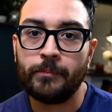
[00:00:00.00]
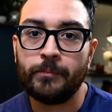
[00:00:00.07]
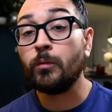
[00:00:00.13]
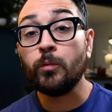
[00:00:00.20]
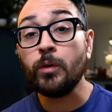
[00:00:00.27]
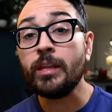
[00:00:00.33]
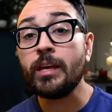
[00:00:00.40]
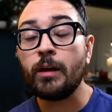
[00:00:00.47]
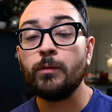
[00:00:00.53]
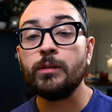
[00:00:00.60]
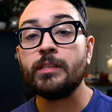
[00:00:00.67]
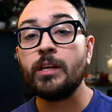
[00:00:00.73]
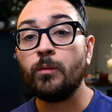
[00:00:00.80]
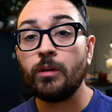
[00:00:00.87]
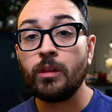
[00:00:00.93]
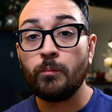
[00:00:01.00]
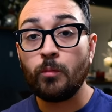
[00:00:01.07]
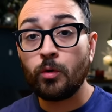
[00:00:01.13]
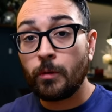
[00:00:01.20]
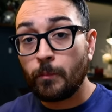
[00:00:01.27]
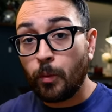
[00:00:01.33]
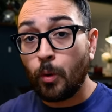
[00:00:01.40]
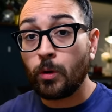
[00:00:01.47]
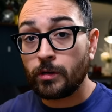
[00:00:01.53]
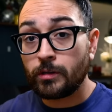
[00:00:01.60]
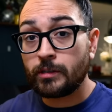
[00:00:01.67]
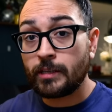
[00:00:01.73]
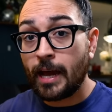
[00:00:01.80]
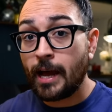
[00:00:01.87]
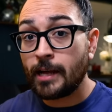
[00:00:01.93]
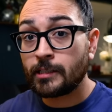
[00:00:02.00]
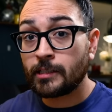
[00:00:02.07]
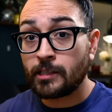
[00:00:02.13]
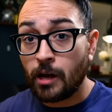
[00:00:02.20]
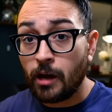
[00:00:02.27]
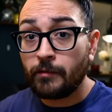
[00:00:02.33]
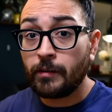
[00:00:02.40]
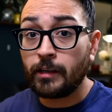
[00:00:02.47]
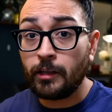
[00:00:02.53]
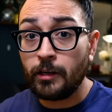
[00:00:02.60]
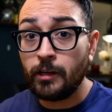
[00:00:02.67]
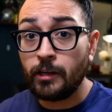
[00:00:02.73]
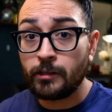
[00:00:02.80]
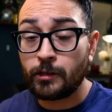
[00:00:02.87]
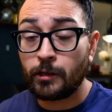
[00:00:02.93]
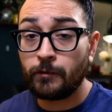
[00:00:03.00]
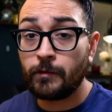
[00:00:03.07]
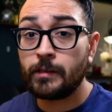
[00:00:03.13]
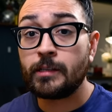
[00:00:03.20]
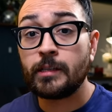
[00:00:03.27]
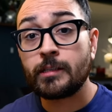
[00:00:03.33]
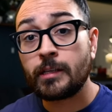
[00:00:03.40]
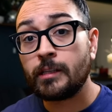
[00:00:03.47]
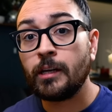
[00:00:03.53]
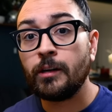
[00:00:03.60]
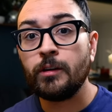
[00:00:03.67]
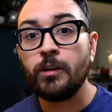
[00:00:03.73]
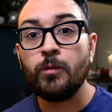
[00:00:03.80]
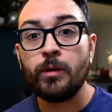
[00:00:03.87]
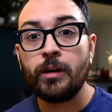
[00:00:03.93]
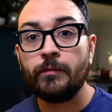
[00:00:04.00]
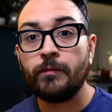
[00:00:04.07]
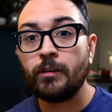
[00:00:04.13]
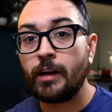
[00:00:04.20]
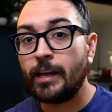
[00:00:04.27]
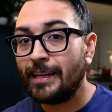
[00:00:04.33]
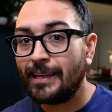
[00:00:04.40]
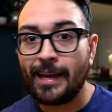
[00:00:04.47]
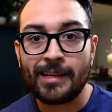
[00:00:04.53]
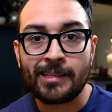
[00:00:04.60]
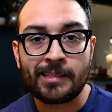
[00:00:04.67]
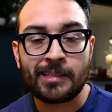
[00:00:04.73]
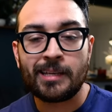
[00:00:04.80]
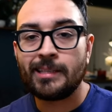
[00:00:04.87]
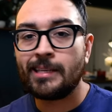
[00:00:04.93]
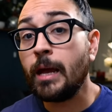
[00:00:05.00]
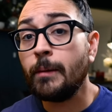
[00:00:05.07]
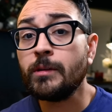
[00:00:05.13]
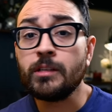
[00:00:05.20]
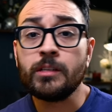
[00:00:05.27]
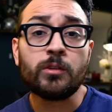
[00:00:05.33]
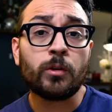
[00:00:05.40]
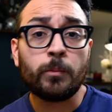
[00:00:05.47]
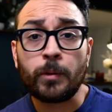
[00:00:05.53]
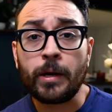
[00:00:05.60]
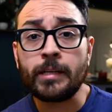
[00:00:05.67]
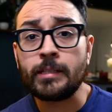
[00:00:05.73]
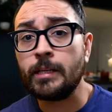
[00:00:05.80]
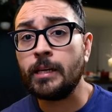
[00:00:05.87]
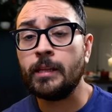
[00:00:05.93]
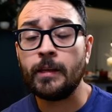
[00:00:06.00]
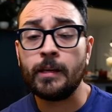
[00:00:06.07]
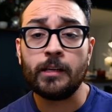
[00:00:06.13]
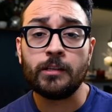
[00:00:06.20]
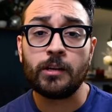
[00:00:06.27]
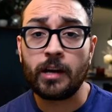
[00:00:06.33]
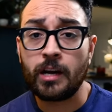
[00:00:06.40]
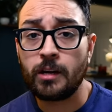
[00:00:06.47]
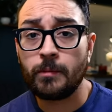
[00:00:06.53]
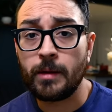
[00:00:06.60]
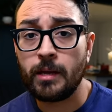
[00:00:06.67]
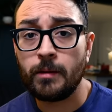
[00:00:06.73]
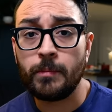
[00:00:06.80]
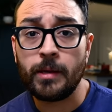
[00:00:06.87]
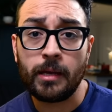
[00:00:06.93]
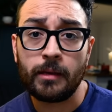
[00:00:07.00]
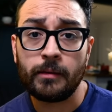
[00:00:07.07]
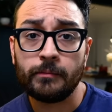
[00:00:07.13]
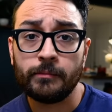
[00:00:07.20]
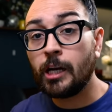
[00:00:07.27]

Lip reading: But really, I would say one of the more important tasks of a cleaning service is to tell you whenever a guest damages or breaks anything in your Airbnb.